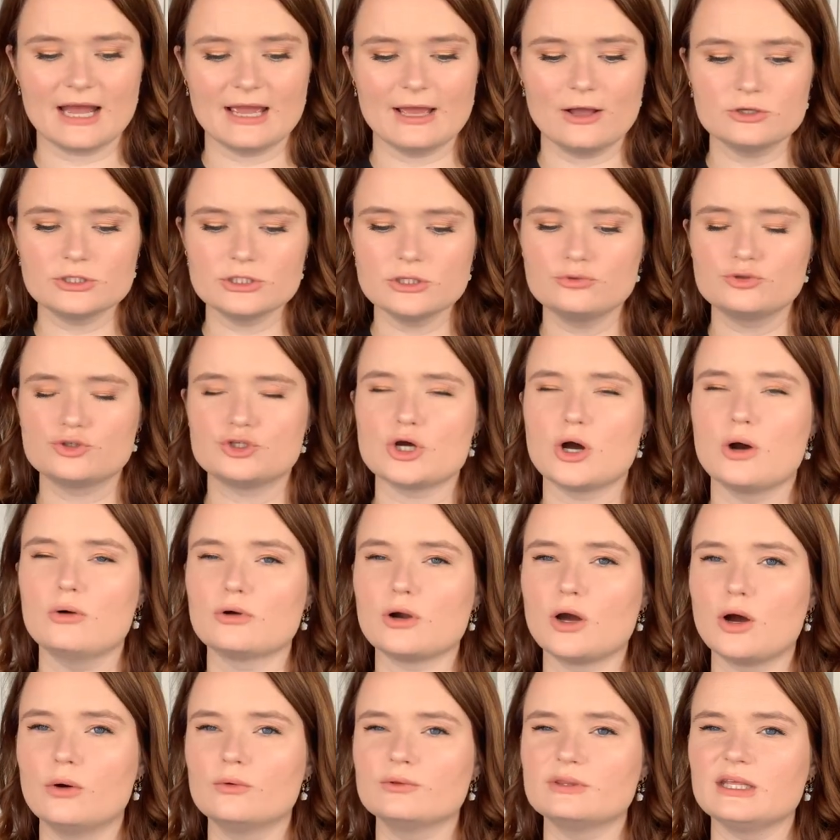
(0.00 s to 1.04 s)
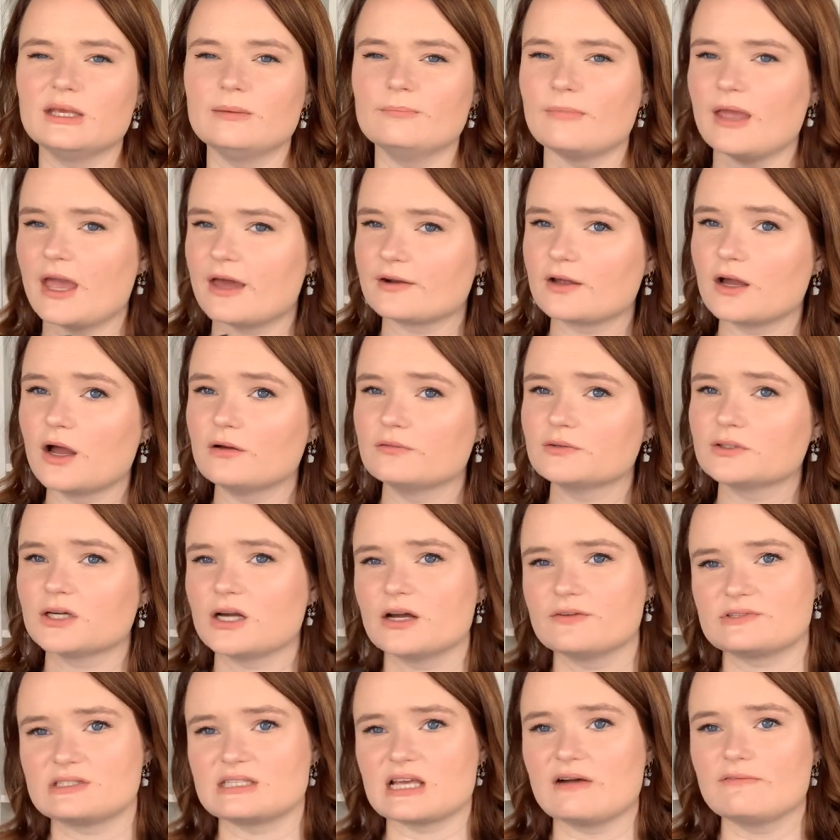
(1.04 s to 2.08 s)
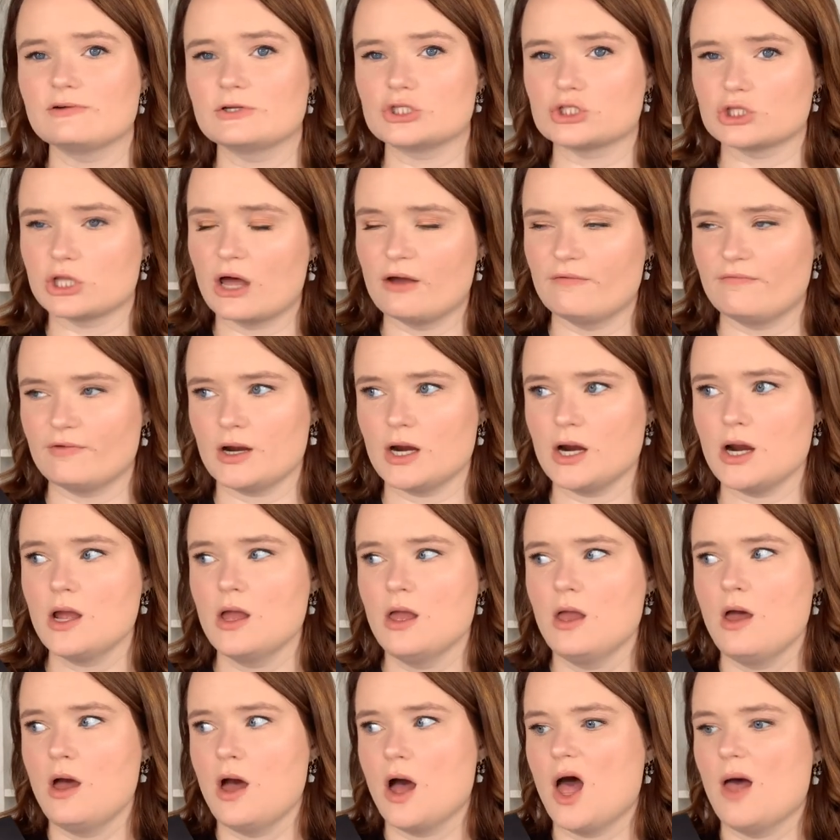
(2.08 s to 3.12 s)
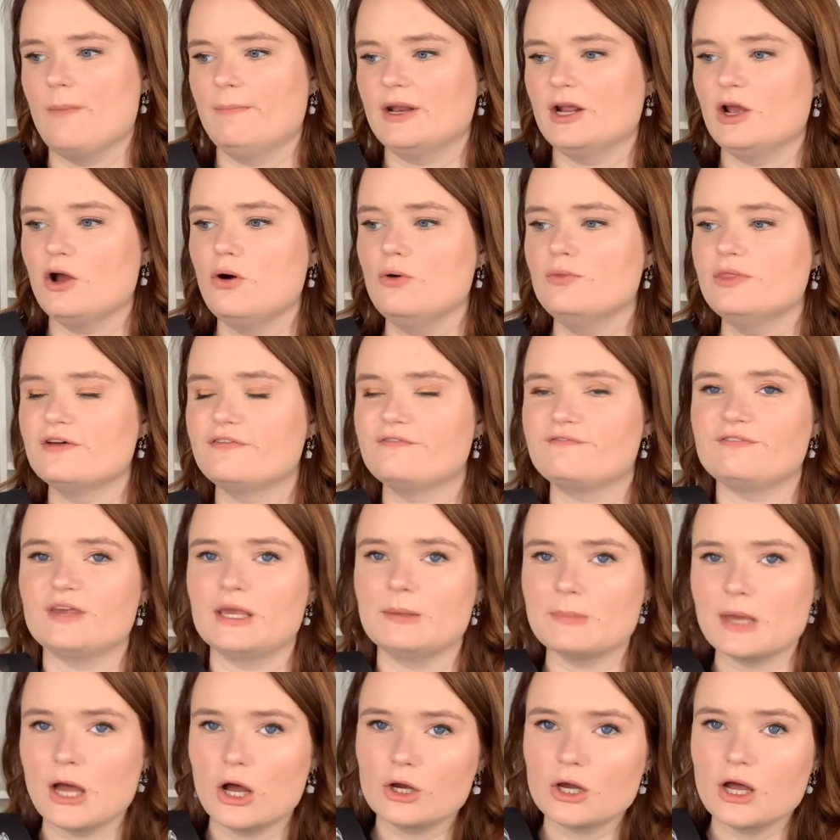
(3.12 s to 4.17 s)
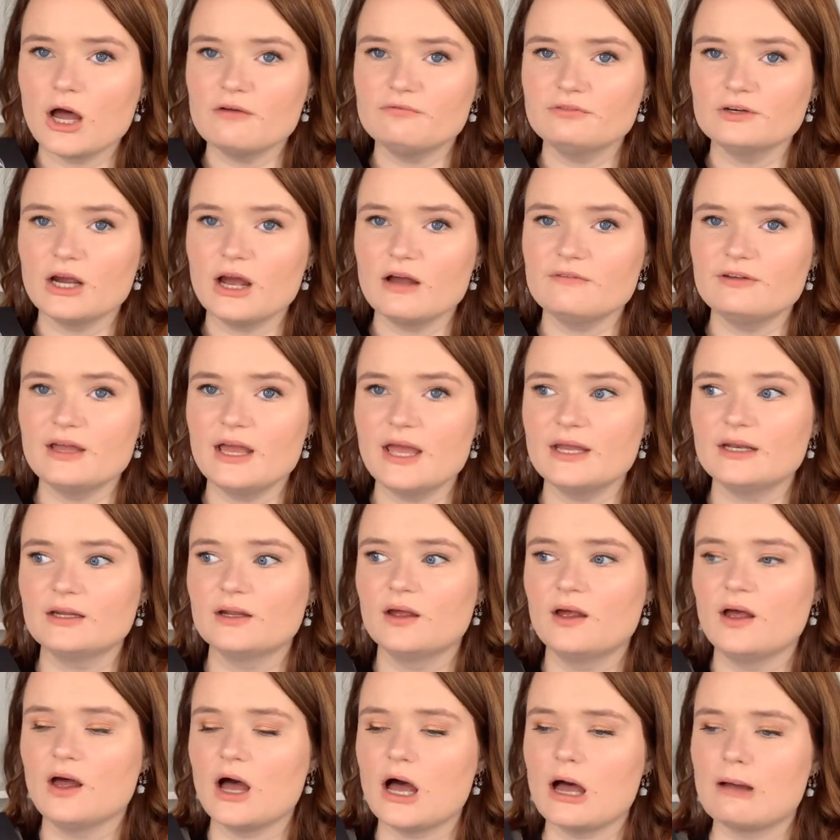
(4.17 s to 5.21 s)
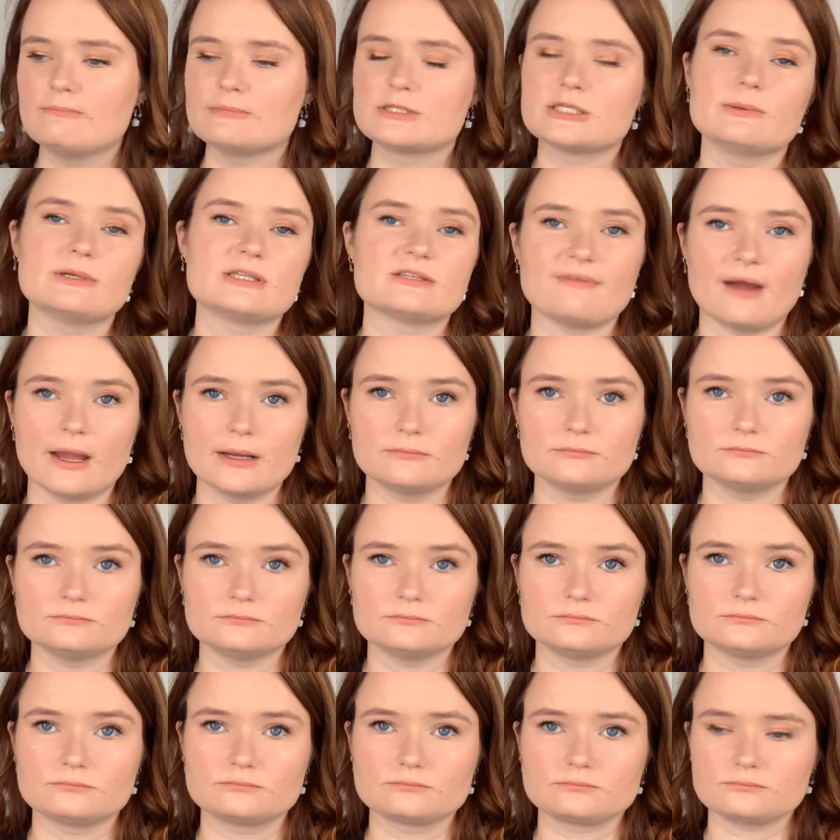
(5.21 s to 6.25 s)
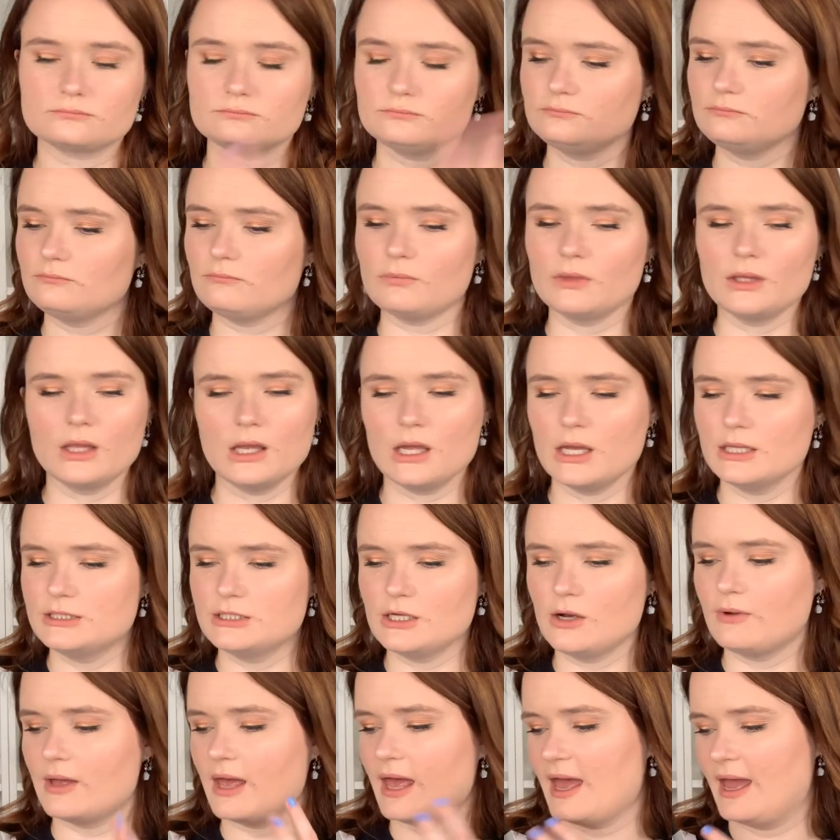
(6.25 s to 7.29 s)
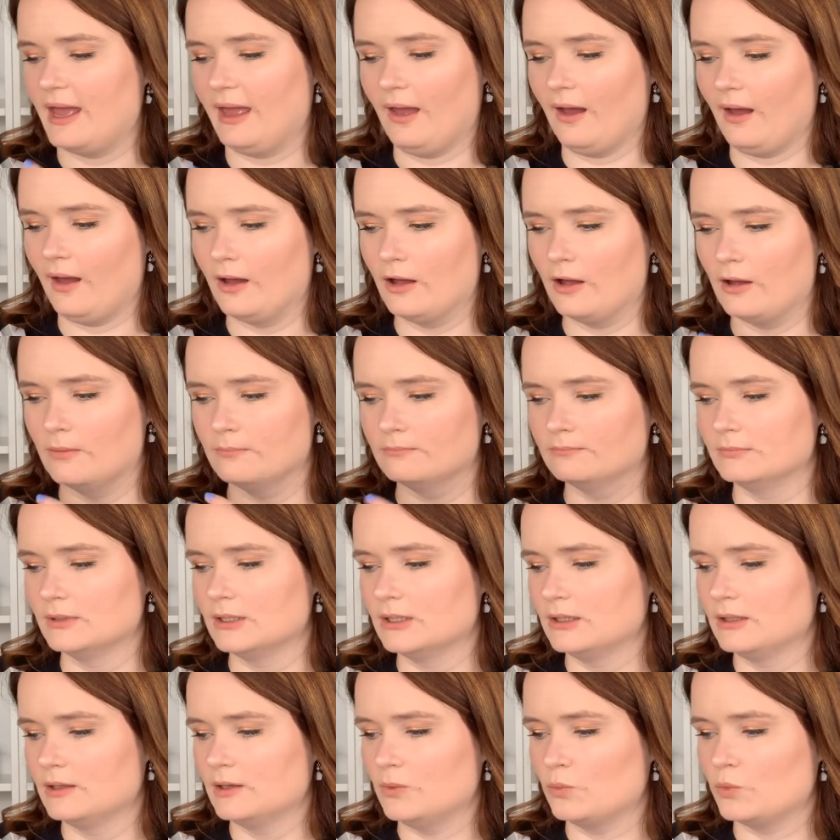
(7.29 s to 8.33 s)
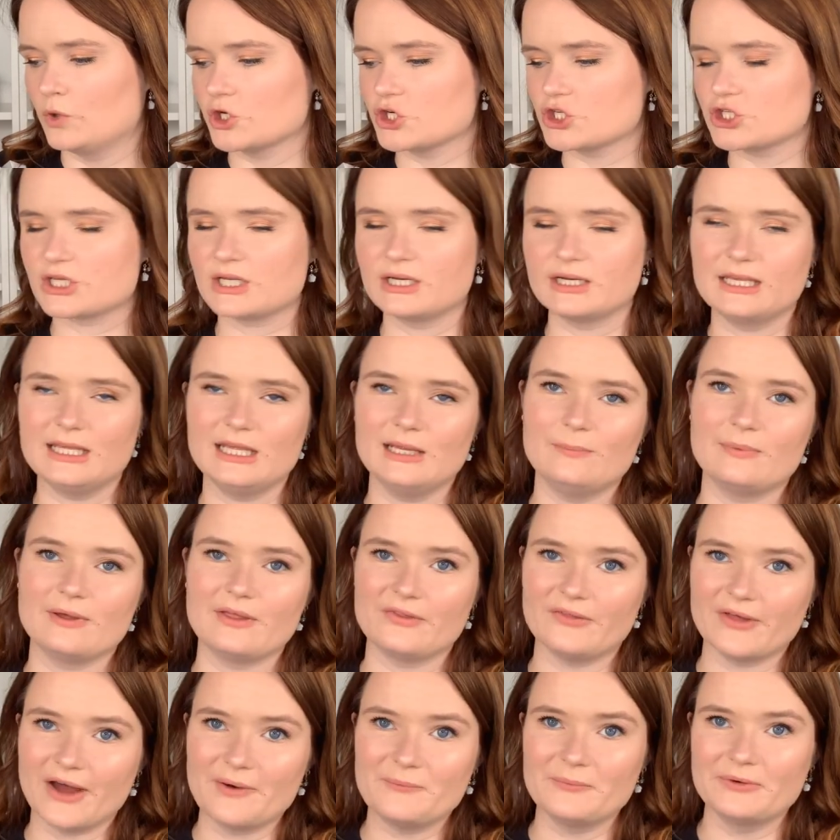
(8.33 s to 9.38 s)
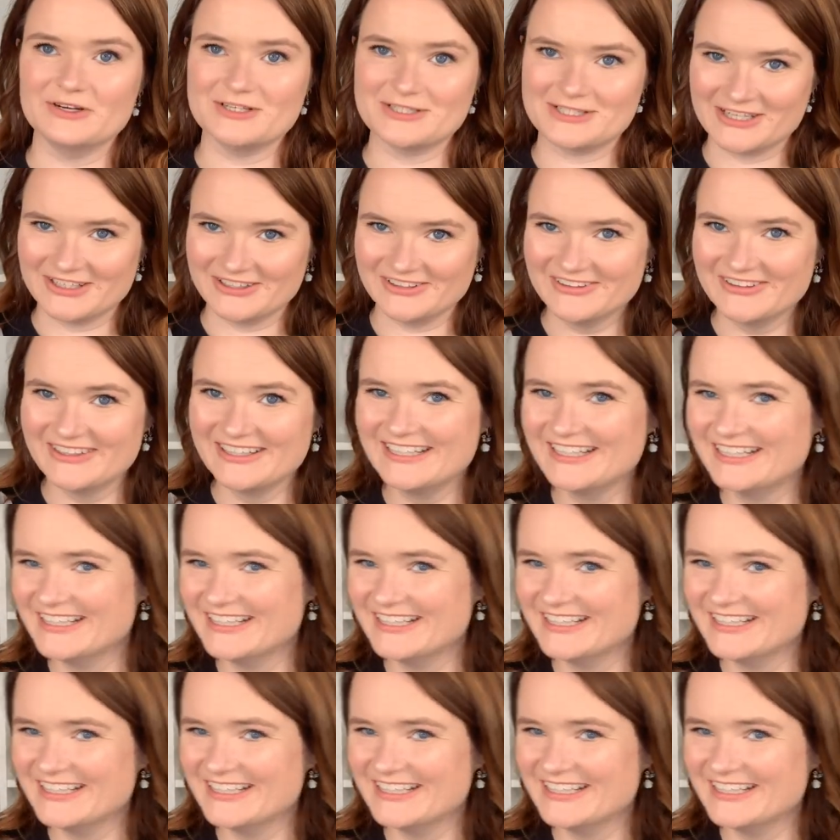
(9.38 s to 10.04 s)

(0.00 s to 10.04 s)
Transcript: I also don't own the man cover of Savage Lover, uh, but I own the female cover of it. Um, so it's fine. It's okay. Um, We're just gonna keep that one too.